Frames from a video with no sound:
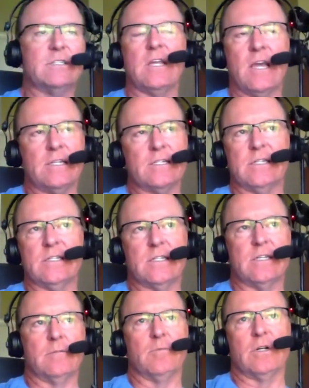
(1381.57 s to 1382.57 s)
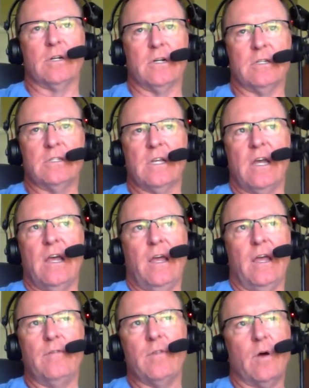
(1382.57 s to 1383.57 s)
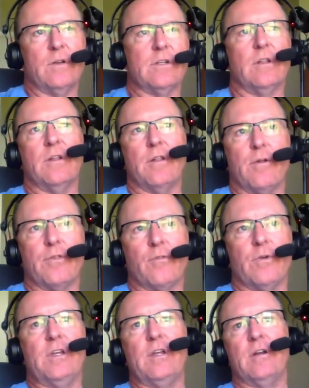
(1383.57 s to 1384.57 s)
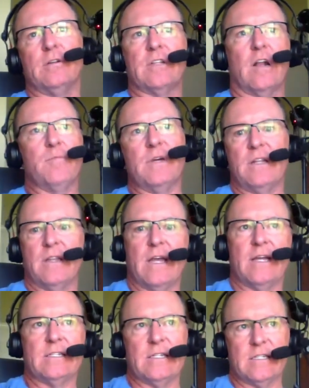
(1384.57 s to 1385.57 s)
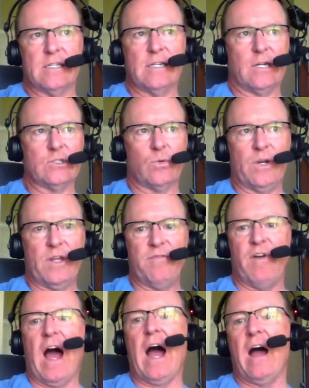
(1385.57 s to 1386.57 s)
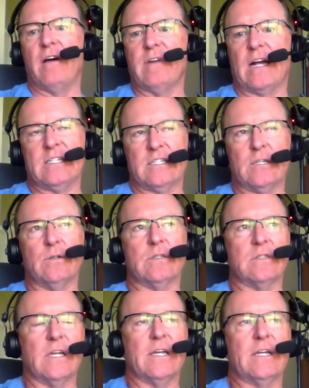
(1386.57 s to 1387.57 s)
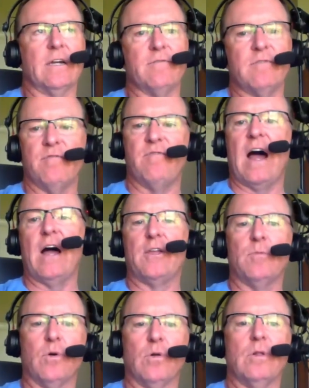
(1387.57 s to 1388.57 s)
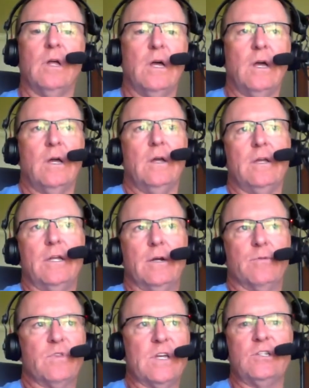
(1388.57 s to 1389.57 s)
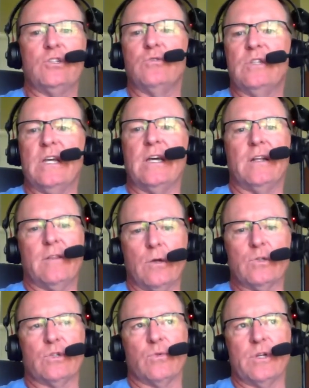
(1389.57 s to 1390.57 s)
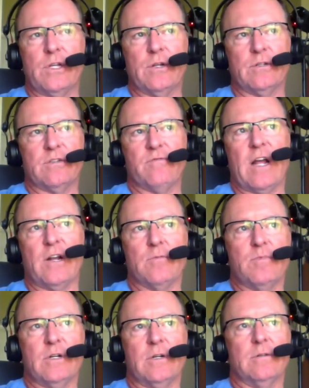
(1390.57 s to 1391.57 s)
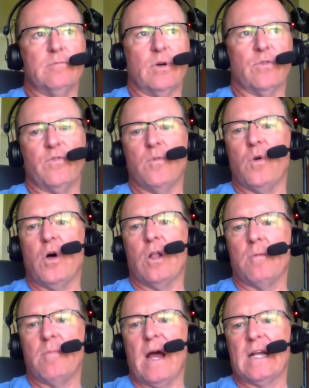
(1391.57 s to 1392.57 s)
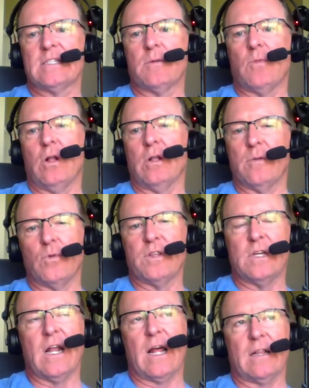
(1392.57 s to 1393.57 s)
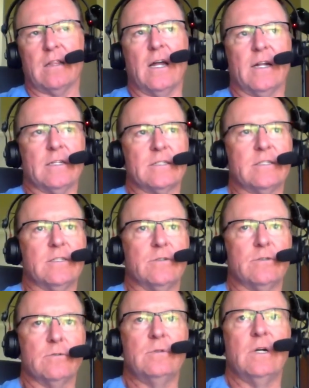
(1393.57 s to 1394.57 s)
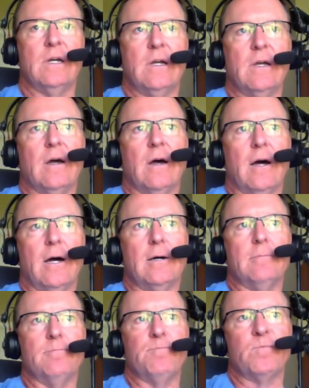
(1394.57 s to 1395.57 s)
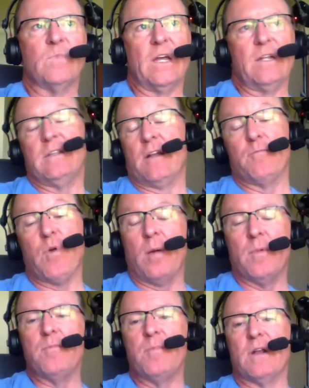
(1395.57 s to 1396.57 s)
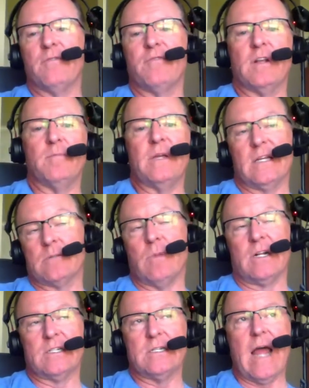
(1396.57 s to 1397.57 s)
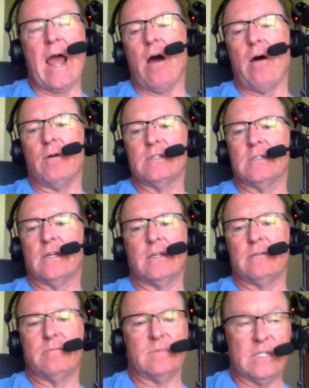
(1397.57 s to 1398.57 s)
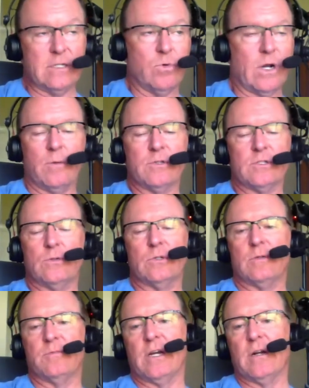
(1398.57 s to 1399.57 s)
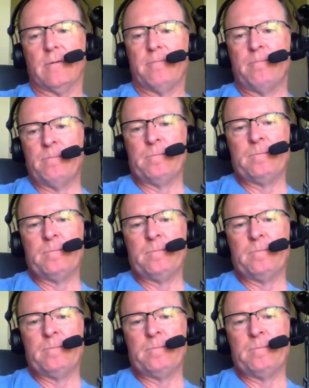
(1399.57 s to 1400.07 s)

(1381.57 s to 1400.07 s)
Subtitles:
just the ACC, because even though I was only there 3 years and I've been in the ACC now 25, I still think of the valuable, things you did in those 3 years at Vanderbilt, both football and basketball and within athletics, that have probably benefited me as much now as they did when I was doing them there.